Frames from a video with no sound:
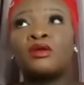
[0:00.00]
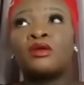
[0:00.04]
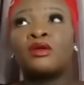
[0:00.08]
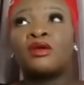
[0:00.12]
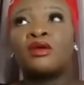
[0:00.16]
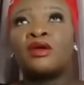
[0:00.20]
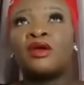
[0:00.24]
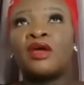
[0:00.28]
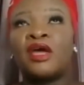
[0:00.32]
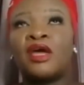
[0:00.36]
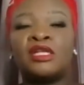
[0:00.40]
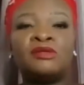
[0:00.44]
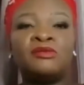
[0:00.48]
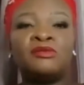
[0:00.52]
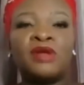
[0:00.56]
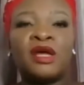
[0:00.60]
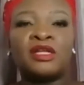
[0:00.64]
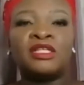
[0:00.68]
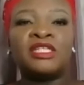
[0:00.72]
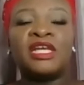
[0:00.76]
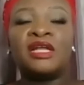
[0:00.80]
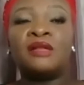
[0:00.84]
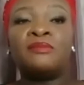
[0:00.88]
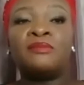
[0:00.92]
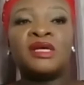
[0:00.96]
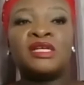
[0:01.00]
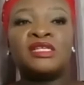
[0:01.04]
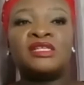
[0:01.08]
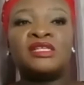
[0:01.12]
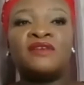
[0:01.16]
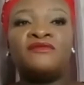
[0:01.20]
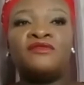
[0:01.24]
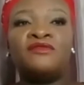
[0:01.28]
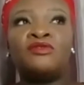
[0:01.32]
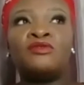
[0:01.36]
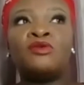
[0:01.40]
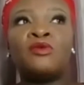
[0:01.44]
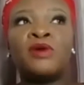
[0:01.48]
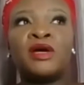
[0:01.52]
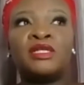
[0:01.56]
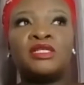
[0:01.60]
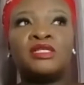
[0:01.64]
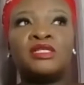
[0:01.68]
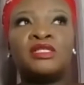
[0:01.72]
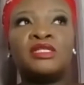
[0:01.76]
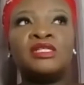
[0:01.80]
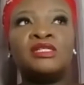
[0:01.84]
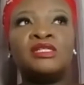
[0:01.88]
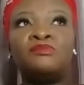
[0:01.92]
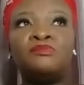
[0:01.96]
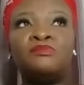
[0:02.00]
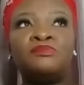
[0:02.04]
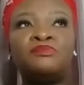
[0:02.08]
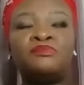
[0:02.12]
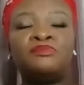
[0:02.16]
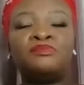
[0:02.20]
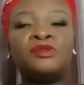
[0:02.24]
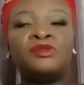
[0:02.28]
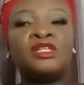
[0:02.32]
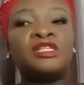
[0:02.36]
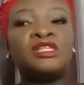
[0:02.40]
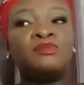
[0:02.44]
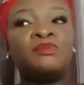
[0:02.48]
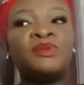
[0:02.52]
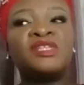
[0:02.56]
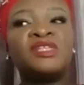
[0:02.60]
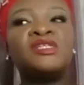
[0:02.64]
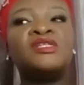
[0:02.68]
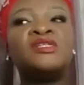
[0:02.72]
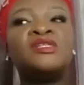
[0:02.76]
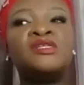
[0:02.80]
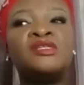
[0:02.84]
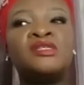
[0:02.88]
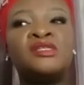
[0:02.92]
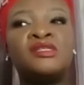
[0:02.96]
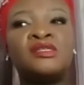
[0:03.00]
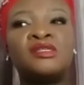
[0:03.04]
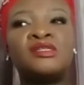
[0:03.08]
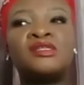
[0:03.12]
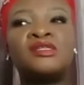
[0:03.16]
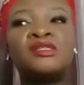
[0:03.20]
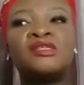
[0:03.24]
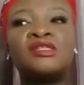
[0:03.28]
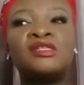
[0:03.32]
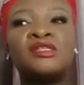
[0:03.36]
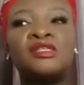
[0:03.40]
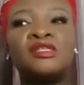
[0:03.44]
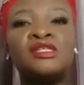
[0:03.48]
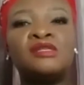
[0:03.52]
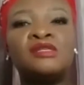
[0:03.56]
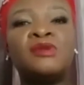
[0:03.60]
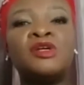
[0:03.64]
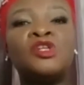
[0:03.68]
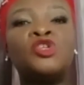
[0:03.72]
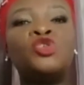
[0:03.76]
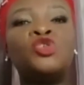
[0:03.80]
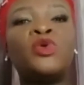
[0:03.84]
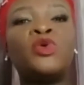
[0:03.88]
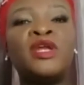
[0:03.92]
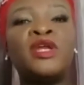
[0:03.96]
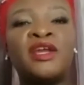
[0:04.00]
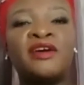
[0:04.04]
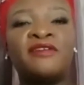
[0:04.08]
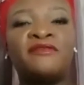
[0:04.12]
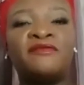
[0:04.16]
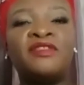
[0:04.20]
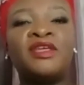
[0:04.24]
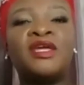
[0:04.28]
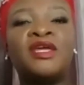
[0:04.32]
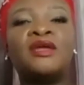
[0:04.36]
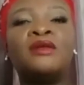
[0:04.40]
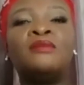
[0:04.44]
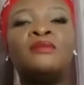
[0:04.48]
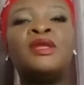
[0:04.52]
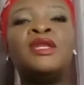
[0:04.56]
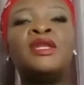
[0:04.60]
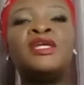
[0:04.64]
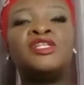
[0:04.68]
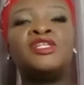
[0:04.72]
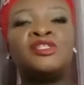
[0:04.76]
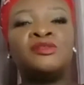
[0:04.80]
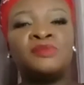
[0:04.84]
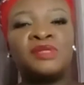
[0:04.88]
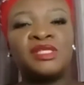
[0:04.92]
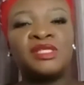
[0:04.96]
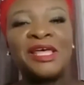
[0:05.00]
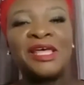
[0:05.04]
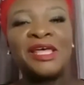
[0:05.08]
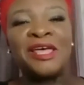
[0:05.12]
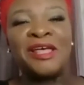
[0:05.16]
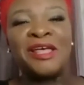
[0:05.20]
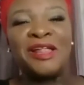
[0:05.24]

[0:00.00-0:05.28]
I tell myself, you know what, this person is mature enough, they can manage themselves.